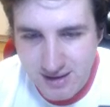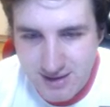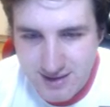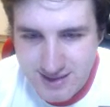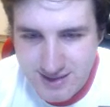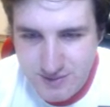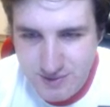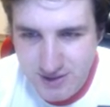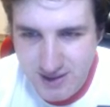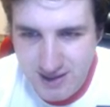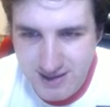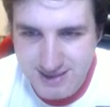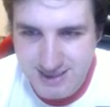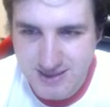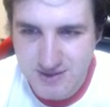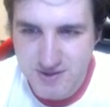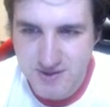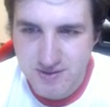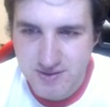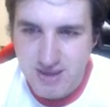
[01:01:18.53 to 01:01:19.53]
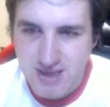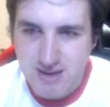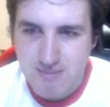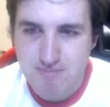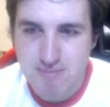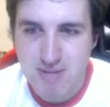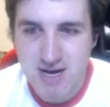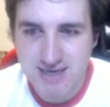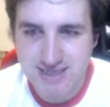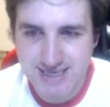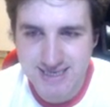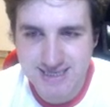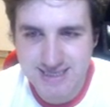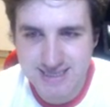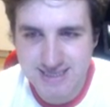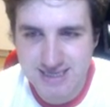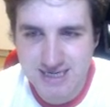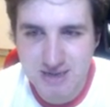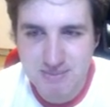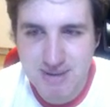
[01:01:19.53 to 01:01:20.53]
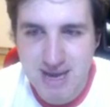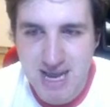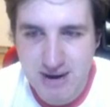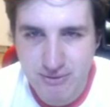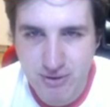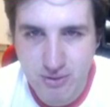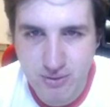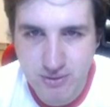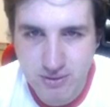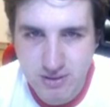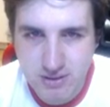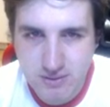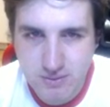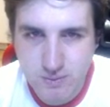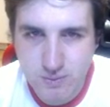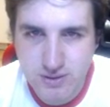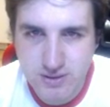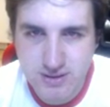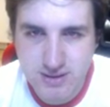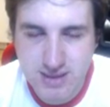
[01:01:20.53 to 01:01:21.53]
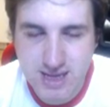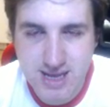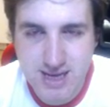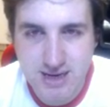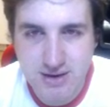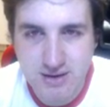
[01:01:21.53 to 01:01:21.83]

see what you guys think as well. Mertens, Gameiro. Would, yeah, you